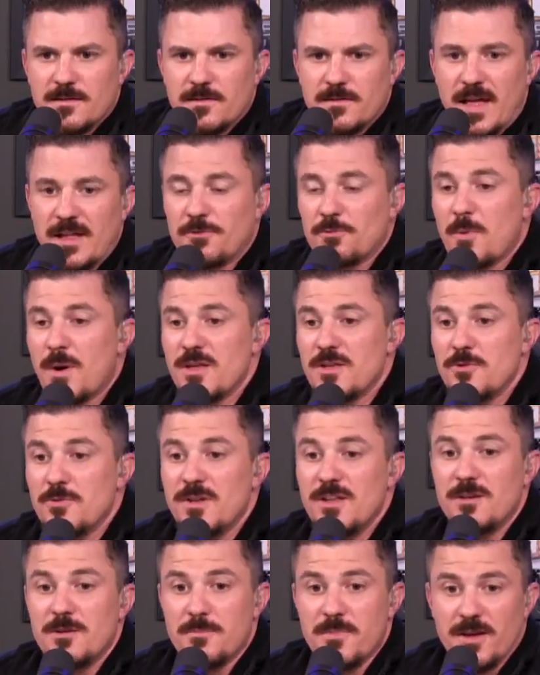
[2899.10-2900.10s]
That's why you
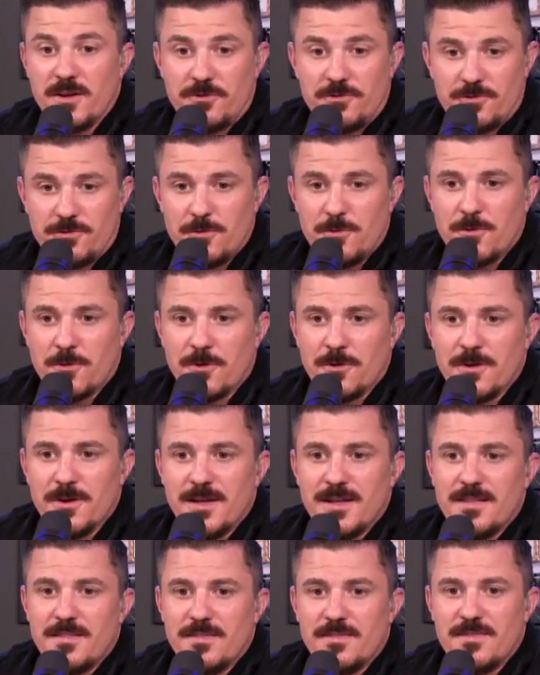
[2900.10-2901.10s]
need to make sure
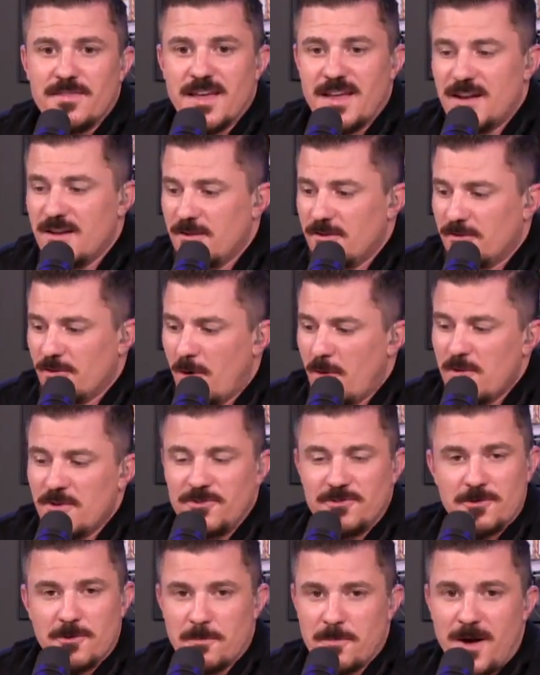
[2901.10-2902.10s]
that it is
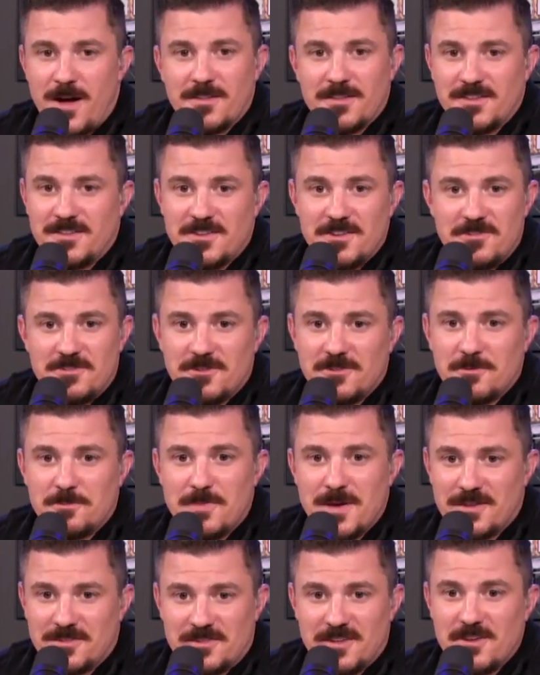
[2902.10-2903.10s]
always your politician's
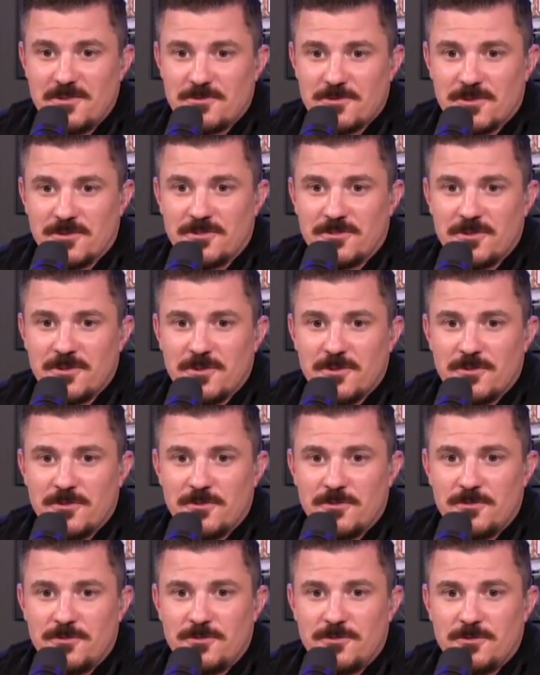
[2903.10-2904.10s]
best interest
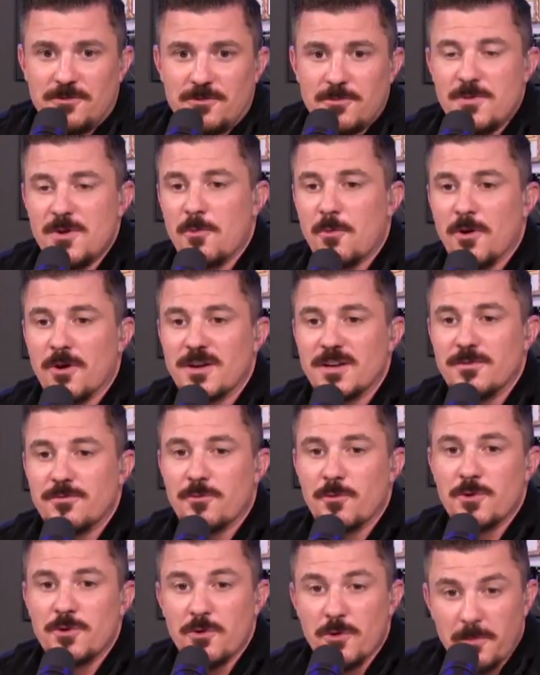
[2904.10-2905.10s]
to be working
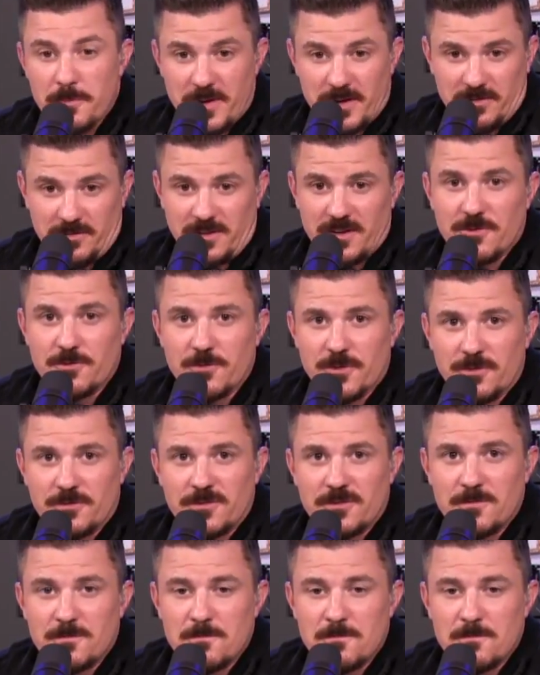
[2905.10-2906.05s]
for your best interest.